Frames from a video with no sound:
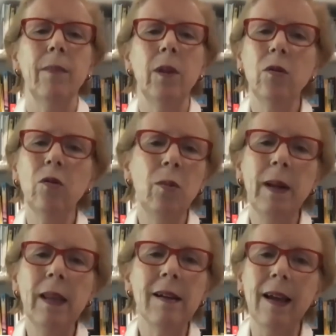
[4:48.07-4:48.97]
There are too
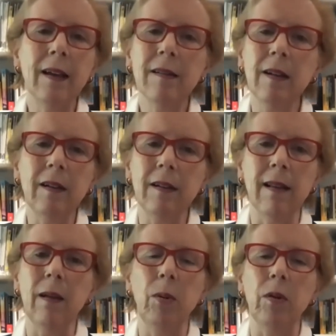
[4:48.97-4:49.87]
many excellent
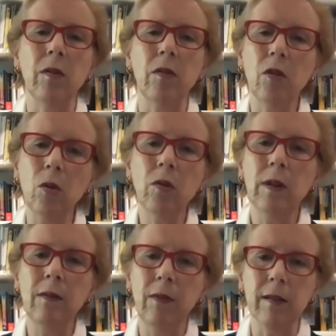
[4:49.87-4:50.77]
examples of social
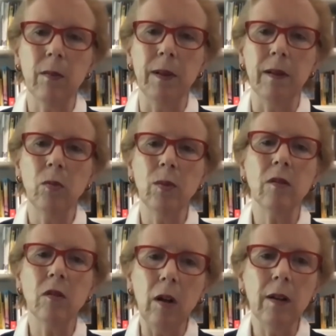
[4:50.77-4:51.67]
investments with
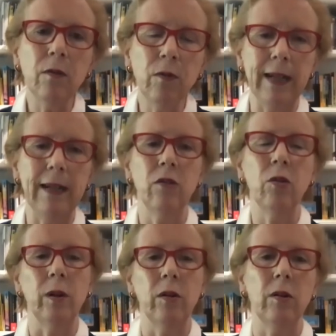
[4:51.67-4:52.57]
solid
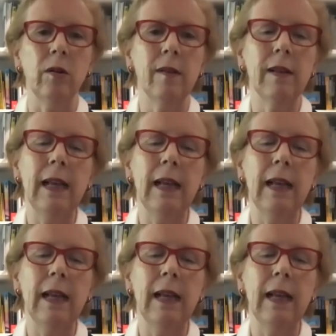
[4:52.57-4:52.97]
financial returns.